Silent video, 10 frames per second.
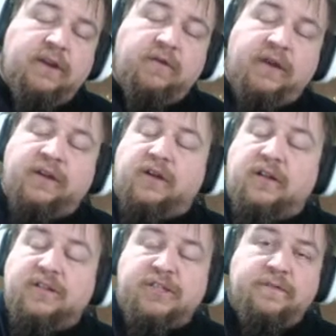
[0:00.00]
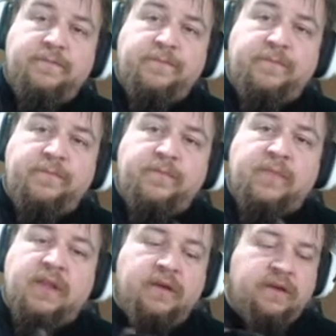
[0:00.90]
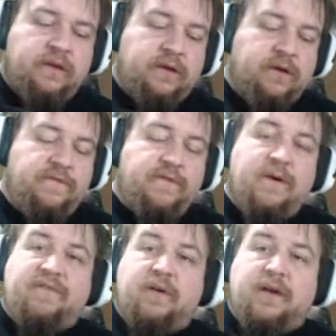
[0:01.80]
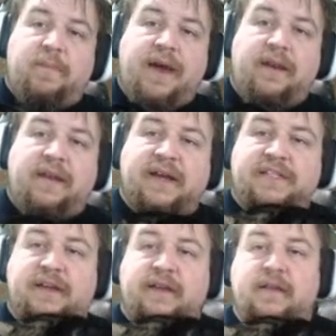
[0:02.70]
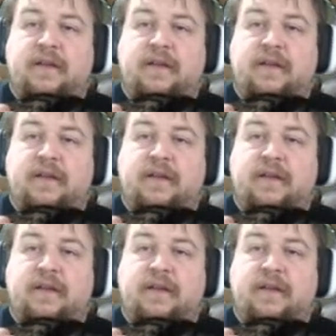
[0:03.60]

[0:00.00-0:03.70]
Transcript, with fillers: know indulge. You know, if you have a, a pet next to you,